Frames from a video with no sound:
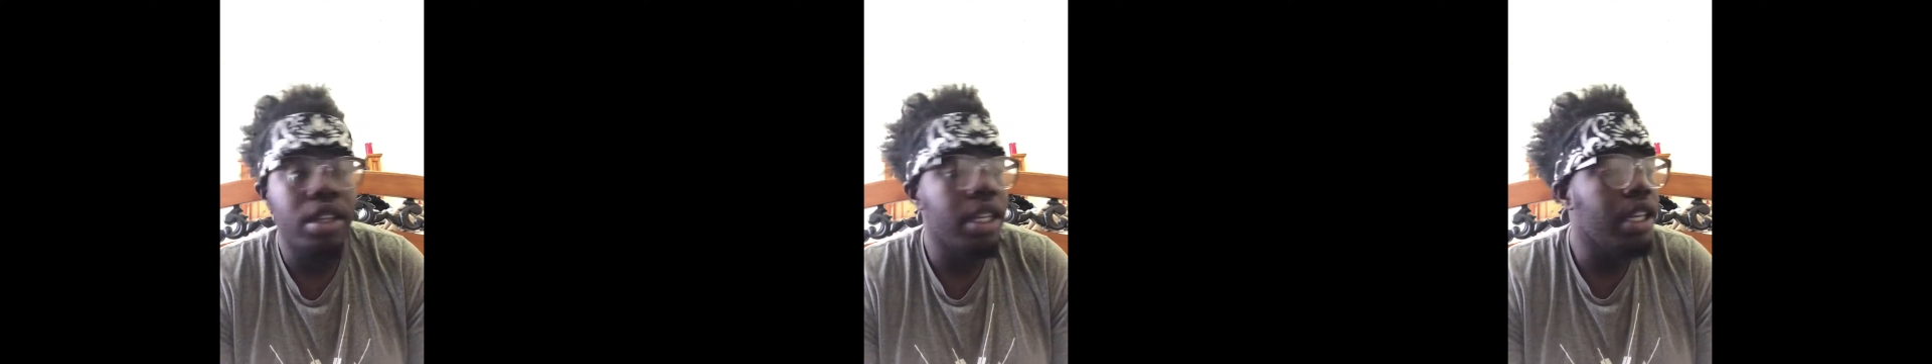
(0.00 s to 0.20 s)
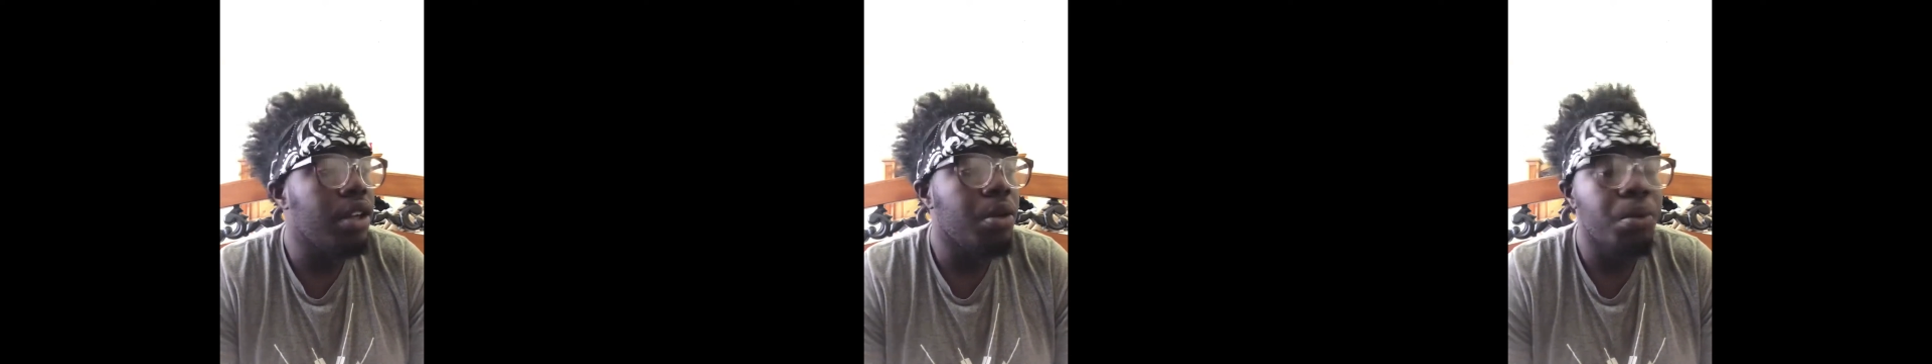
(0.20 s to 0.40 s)
to
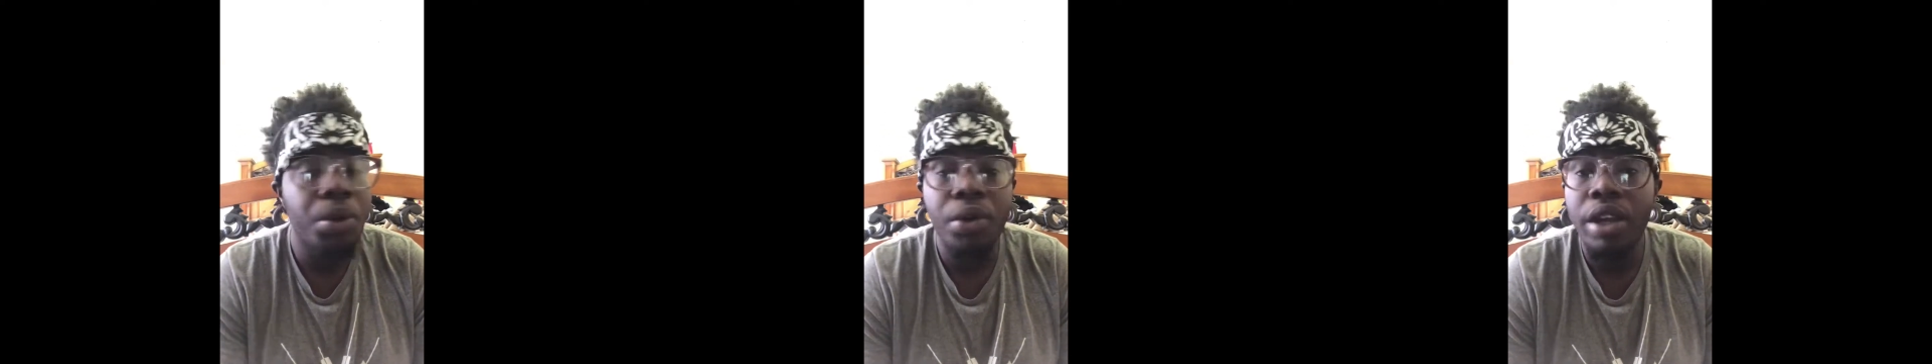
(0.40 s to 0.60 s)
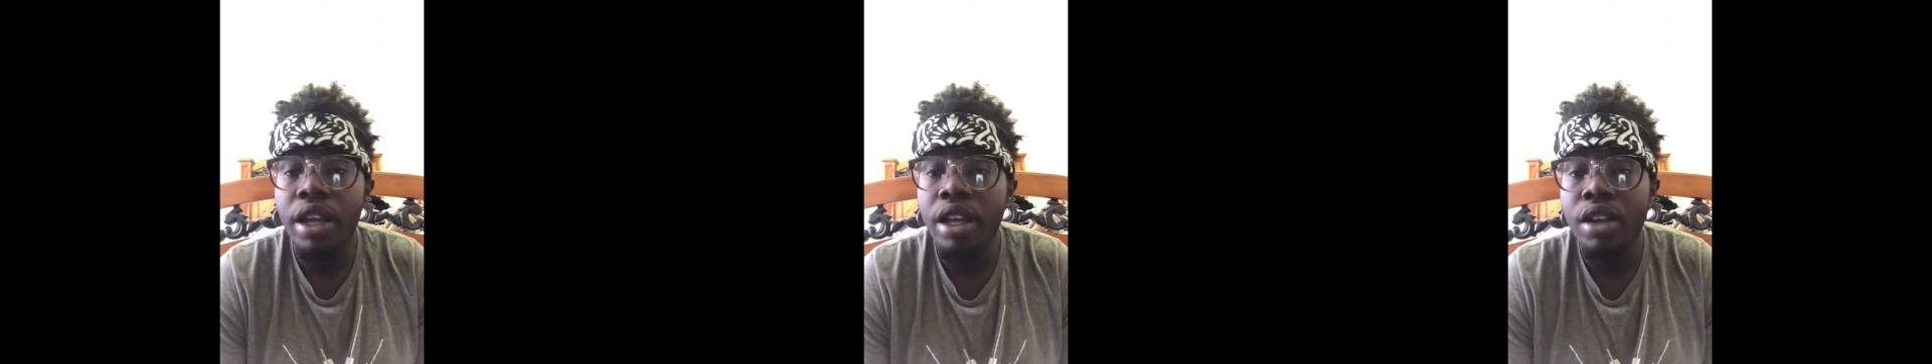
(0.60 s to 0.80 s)
get a
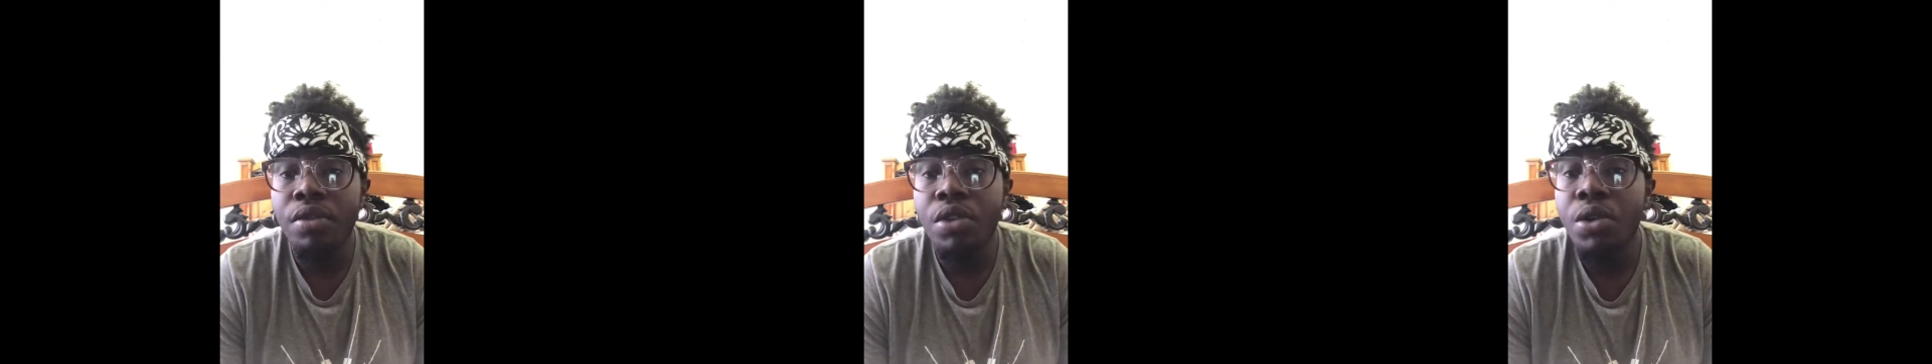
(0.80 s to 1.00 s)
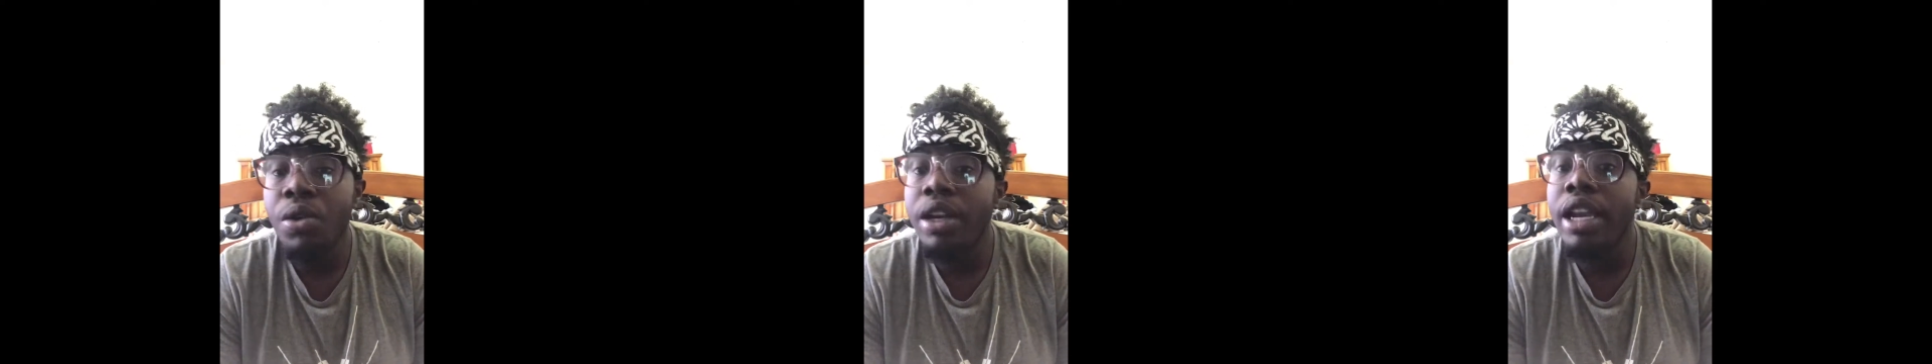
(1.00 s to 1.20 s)
working
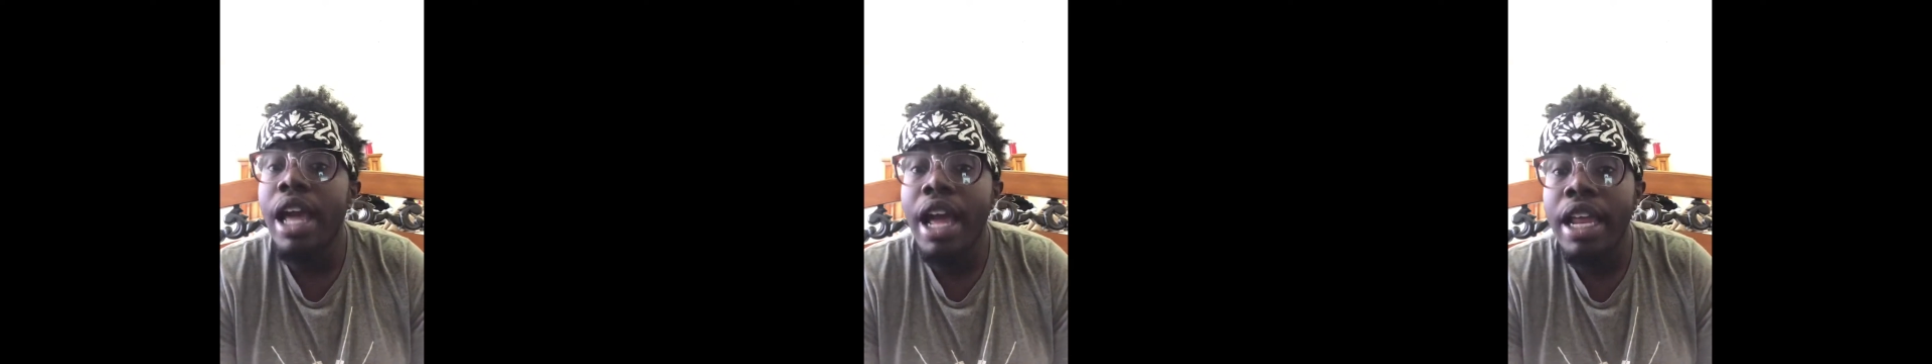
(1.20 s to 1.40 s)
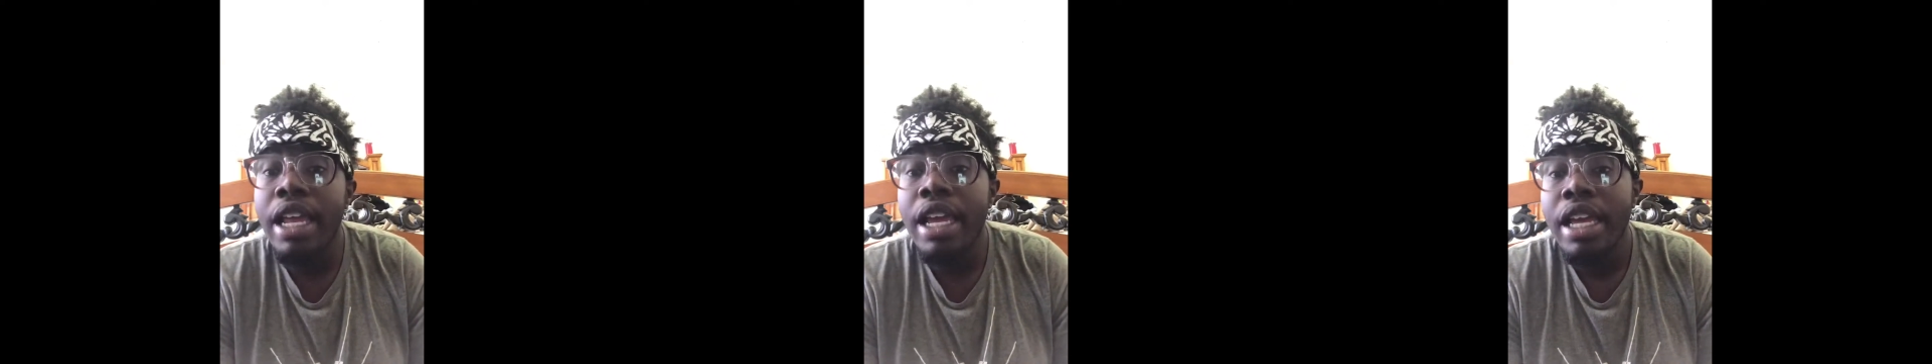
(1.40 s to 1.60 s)
interview or
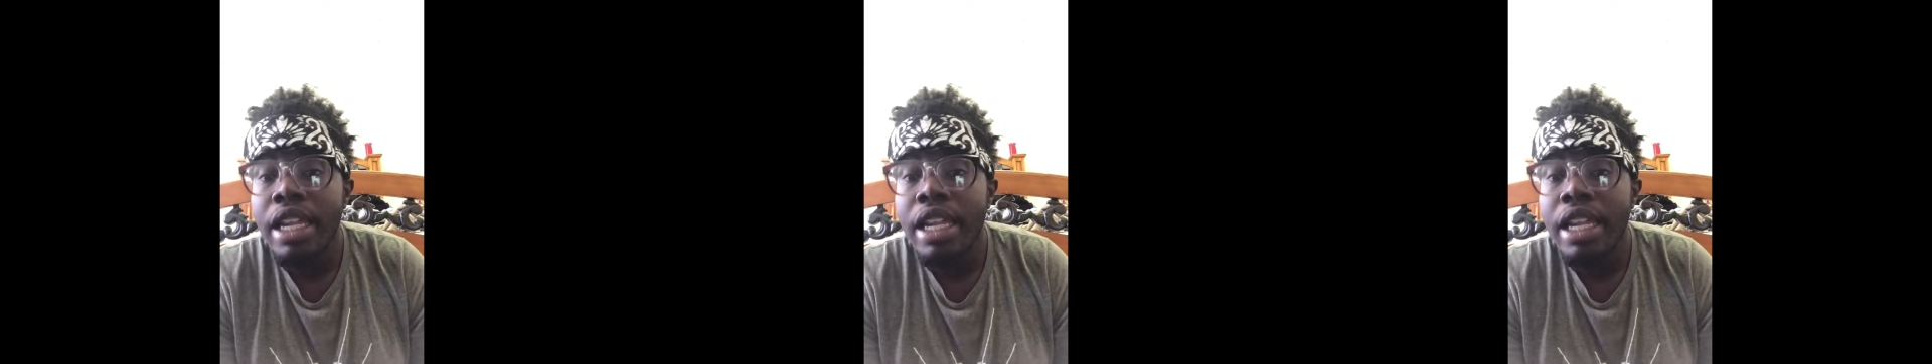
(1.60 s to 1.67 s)
not.